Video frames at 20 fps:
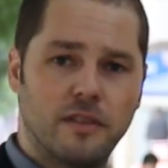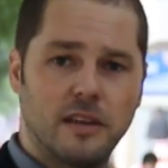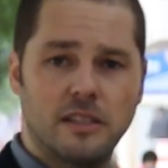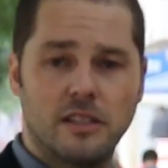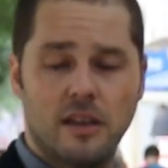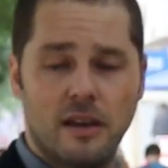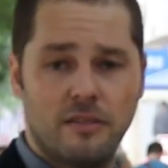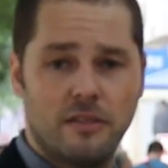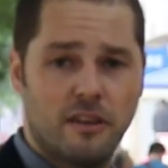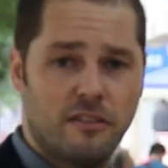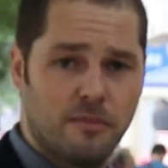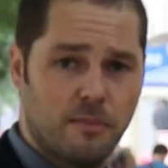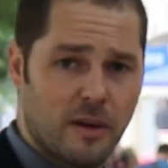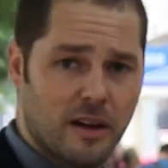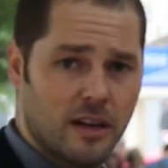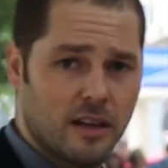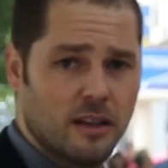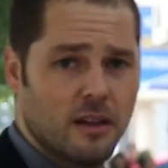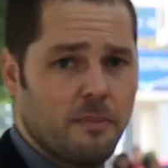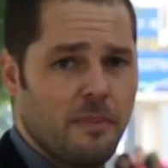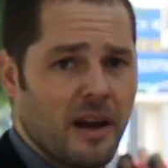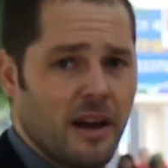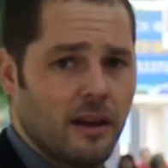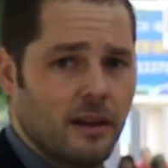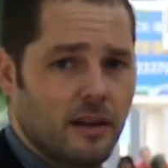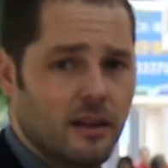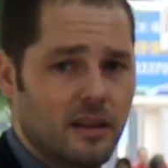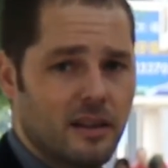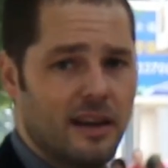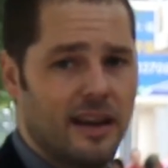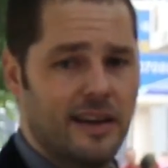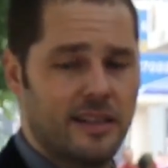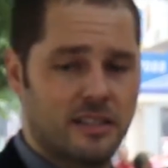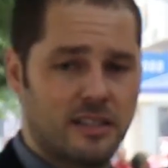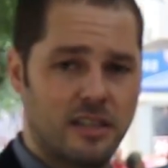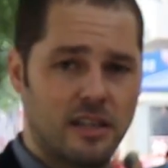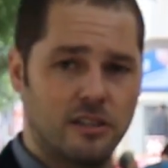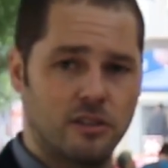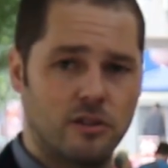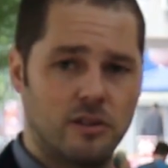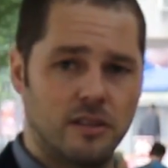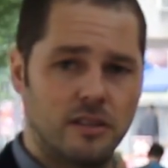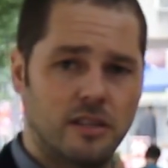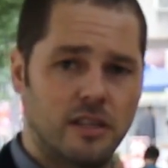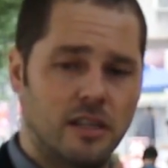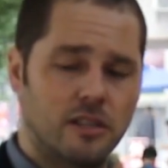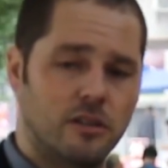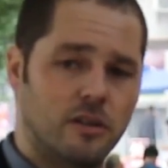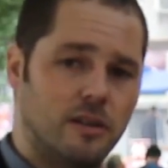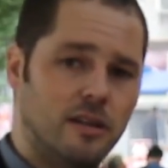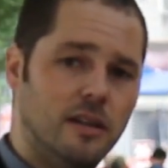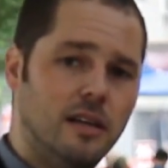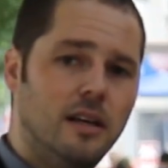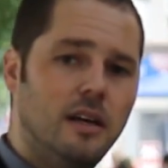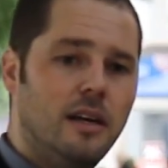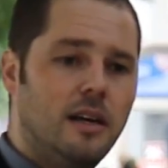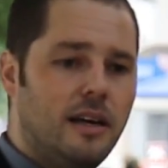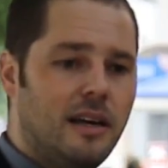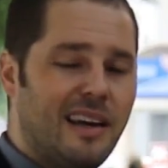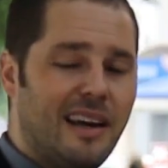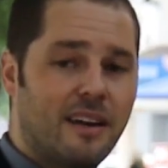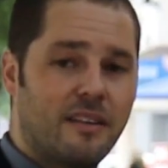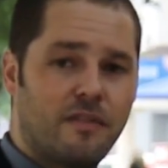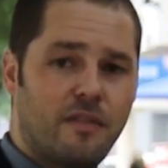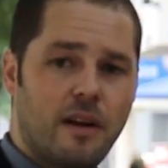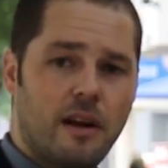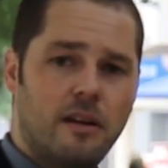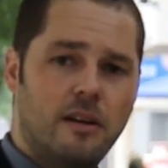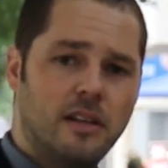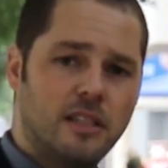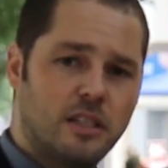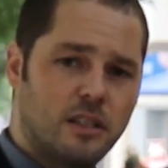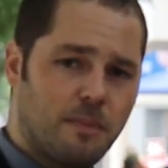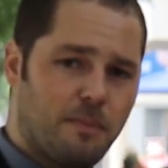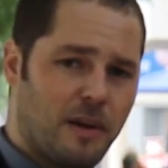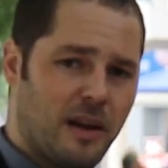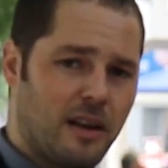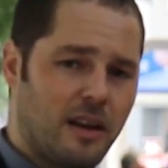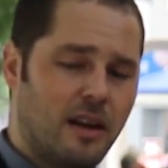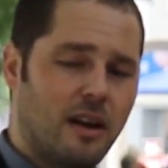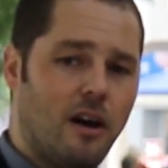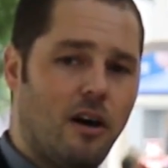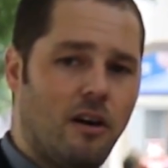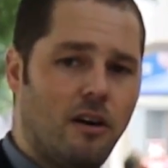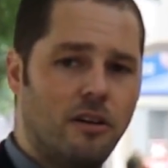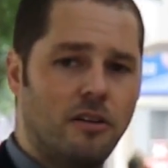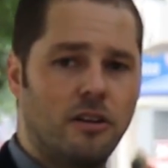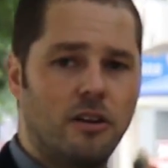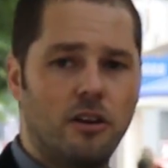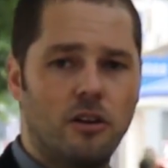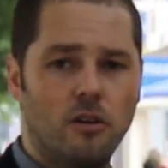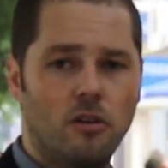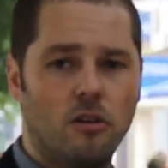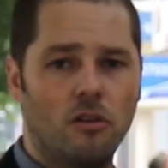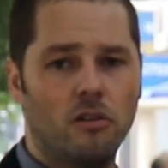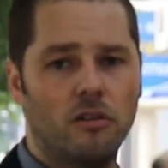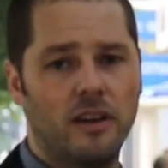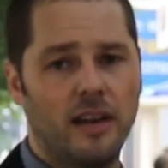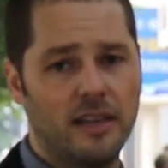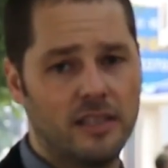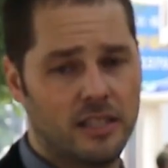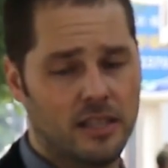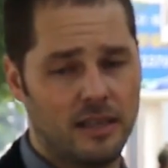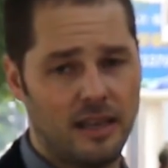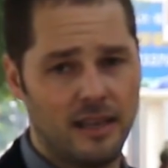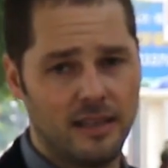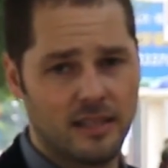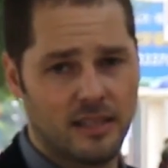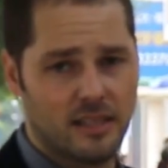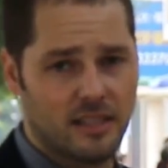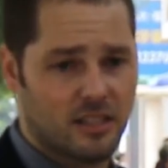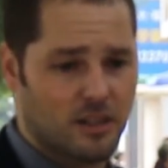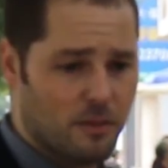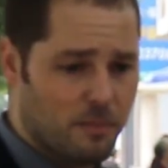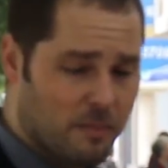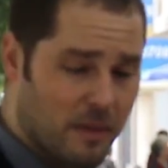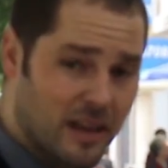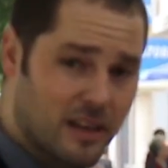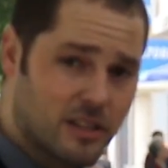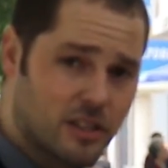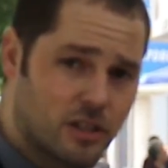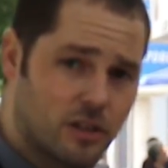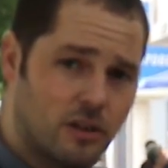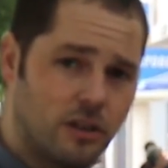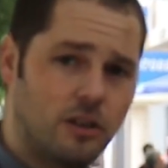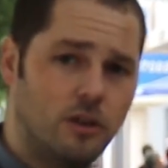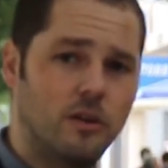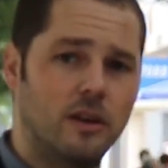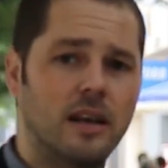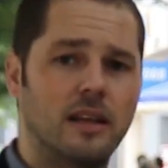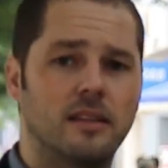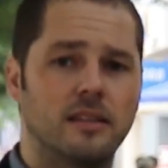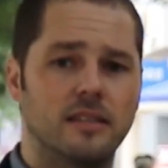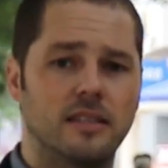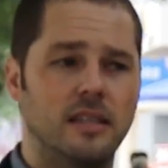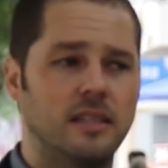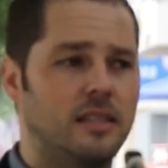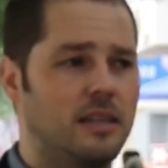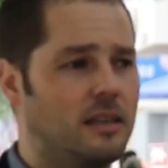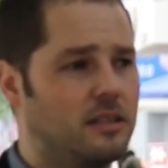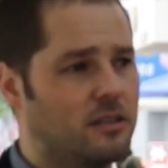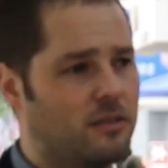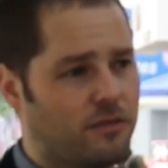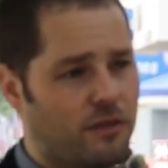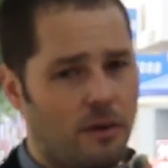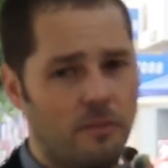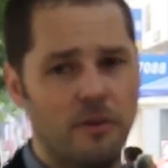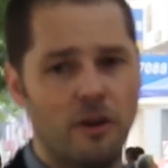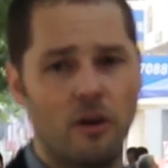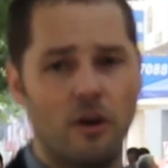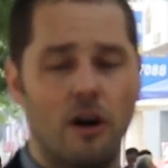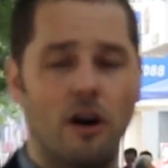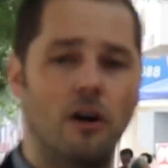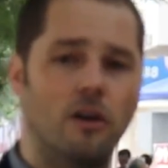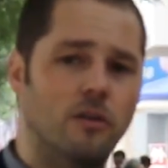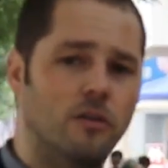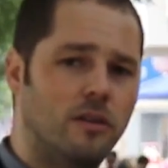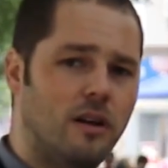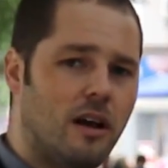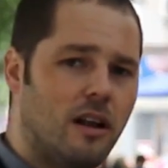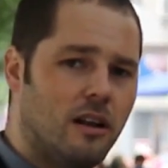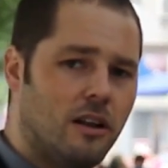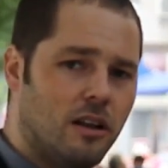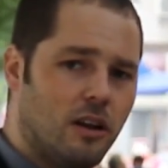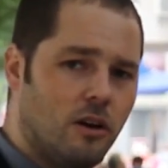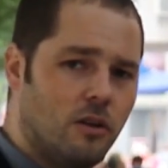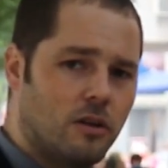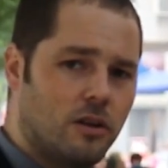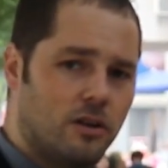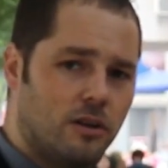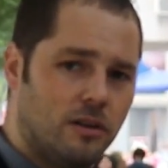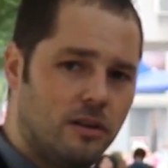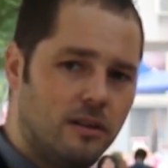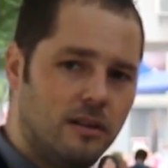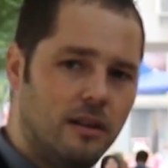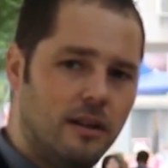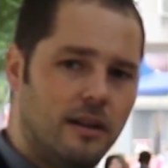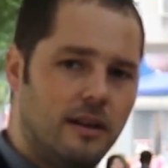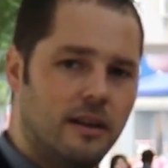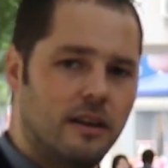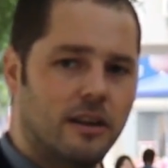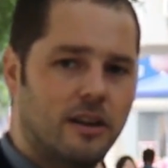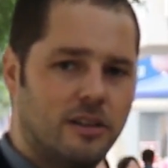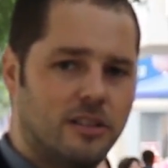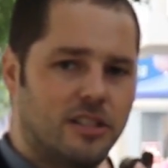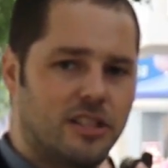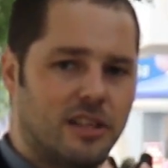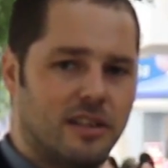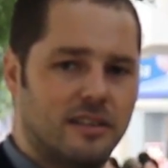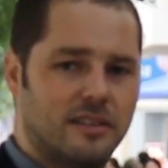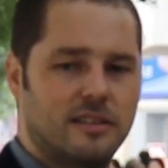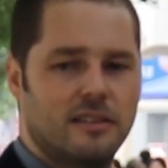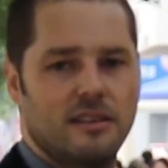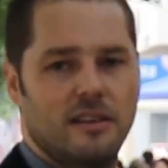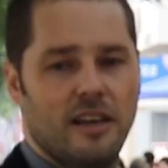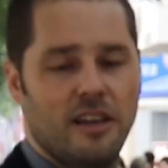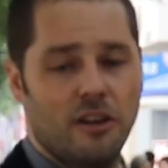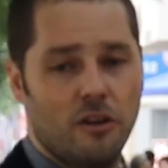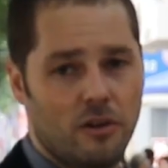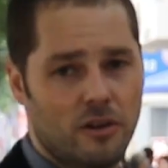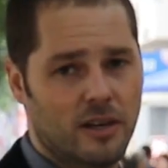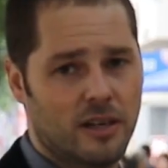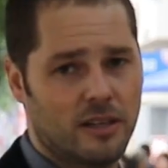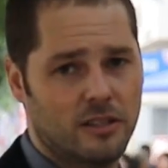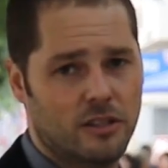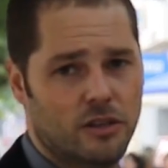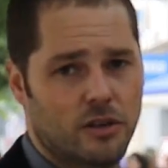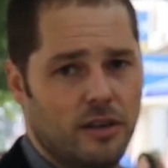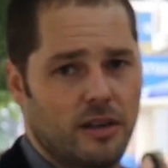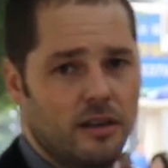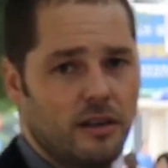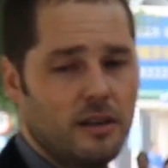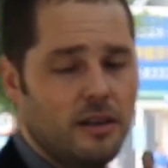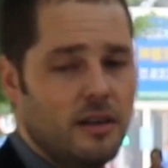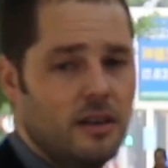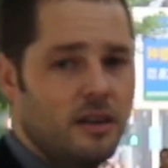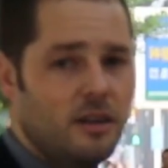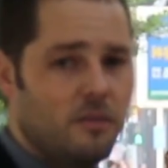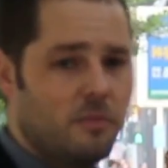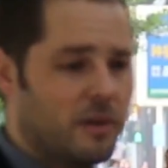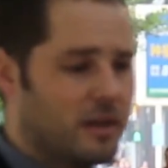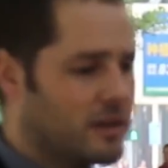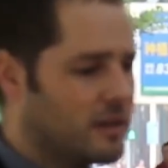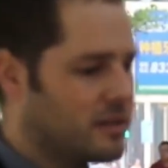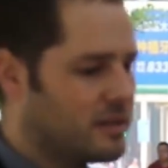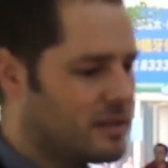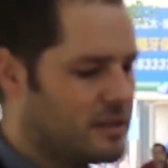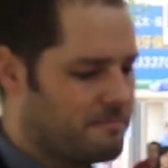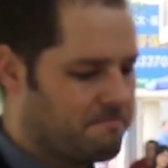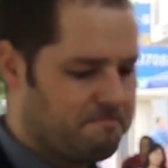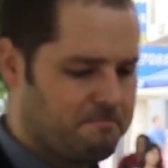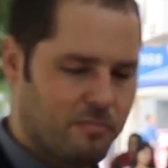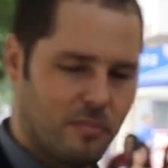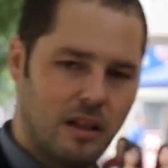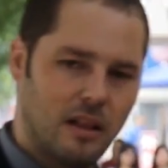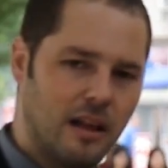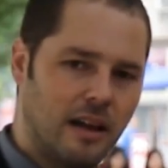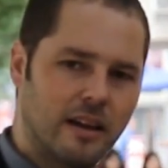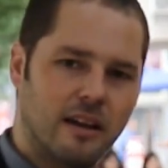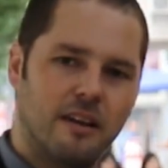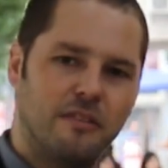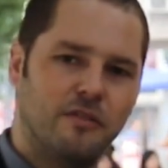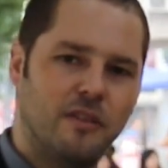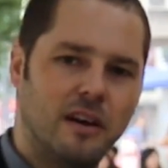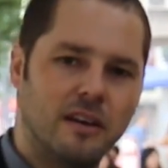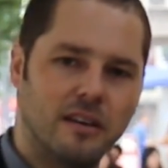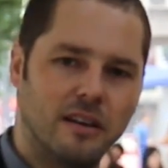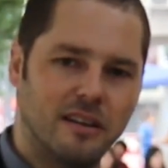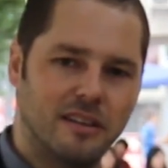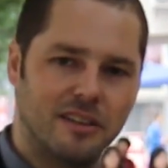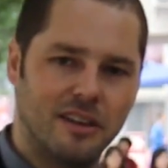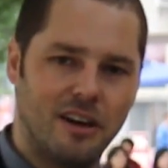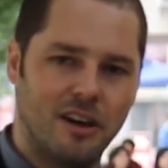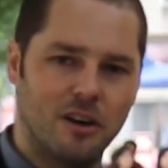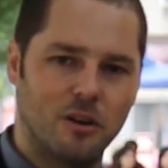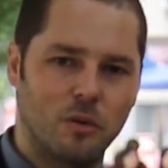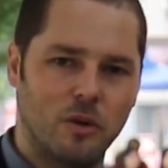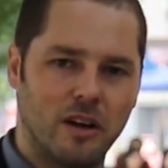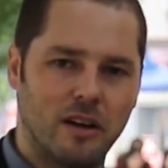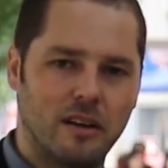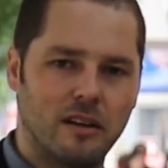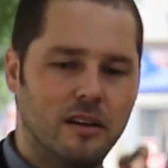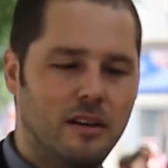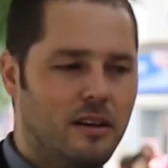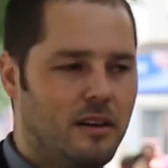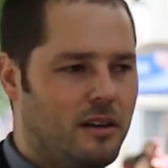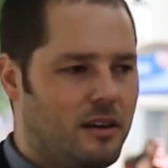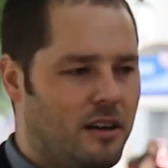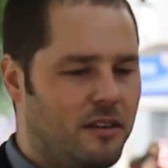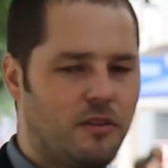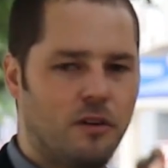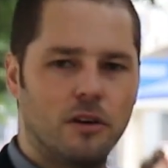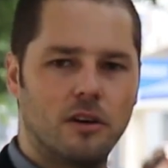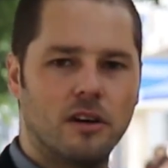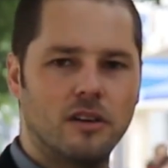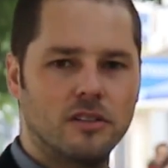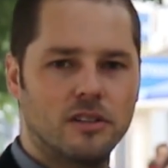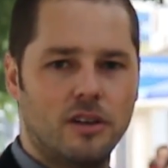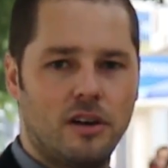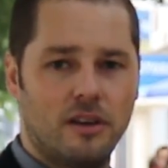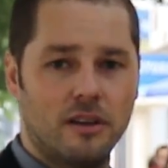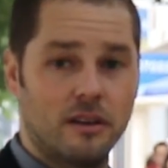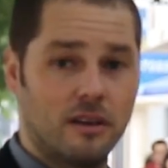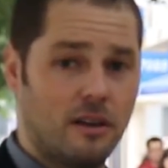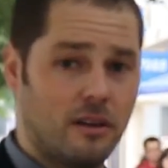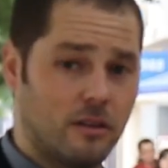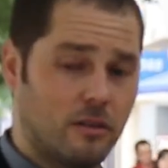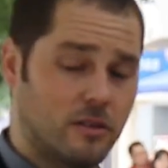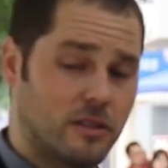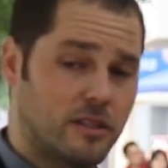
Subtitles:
that you have enough money in the bank, etc., etc. It varies depending on your nationality, so make sure you get the details from your own local consulate in your country. Because, like I found out the hard way, if you go to Hong Kong or